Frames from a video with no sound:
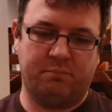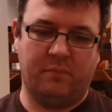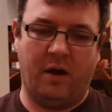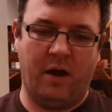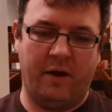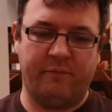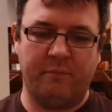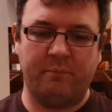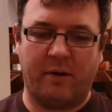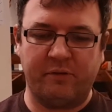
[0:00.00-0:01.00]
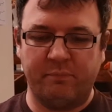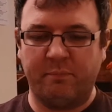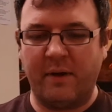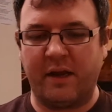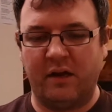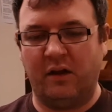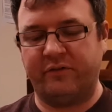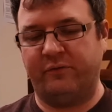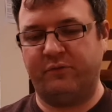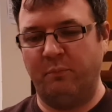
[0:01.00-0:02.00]
by making
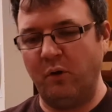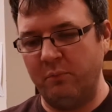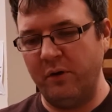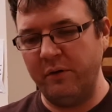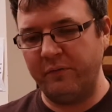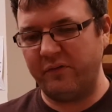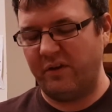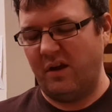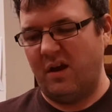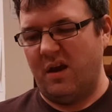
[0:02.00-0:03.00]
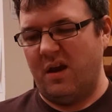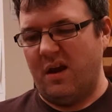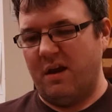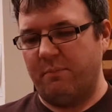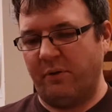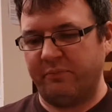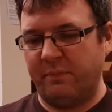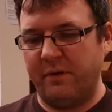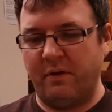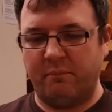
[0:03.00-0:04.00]
lots of small moves,
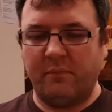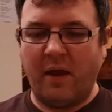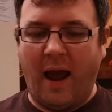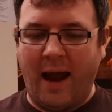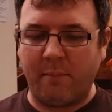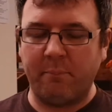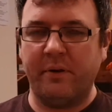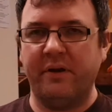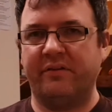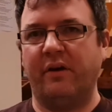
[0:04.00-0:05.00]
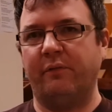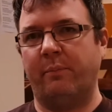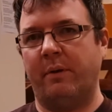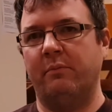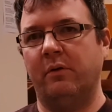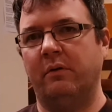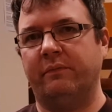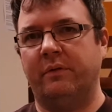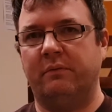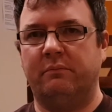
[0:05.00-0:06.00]
possibly hamper yourself a bit more
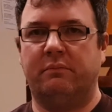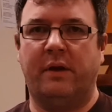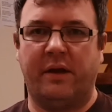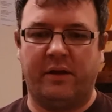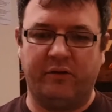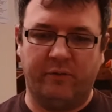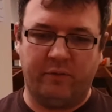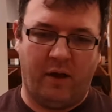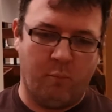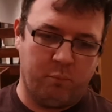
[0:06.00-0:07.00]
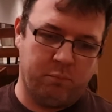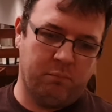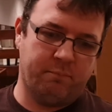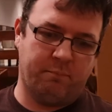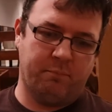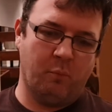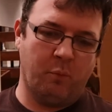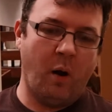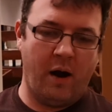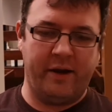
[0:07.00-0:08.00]
than making sort of like
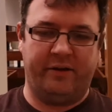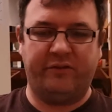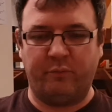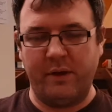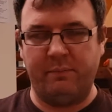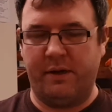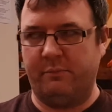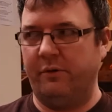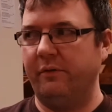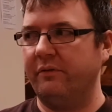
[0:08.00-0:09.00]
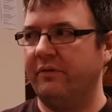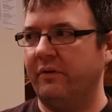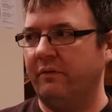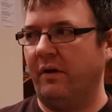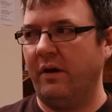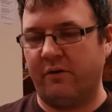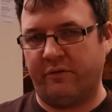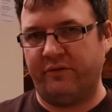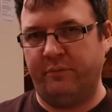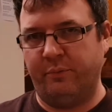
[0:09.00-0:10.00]
wider sweeping moves, sort of like
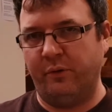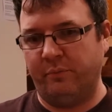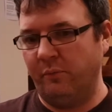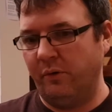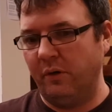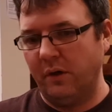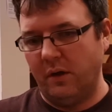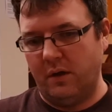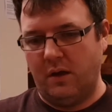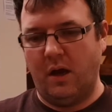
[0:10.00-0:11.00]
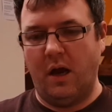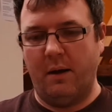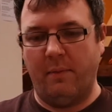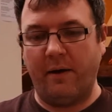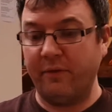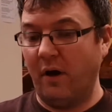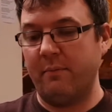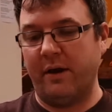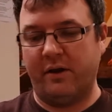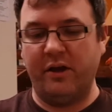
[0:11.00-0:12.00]
across the board more. I thought I
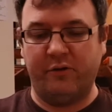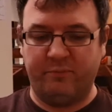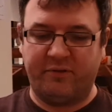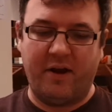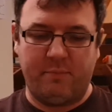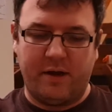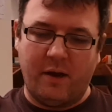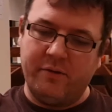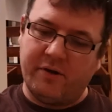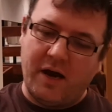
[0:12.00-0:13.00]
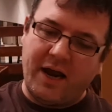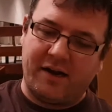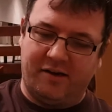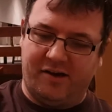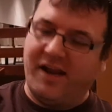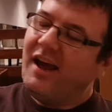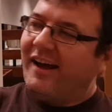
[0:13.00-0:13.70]
made a huge mistake by going diagonally